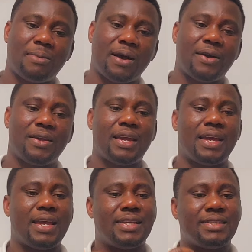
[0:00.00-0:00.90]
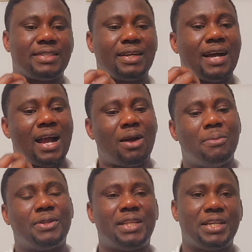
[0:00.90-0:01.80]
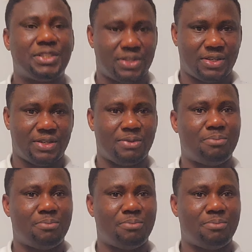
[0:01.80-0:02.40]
about here is the accommodation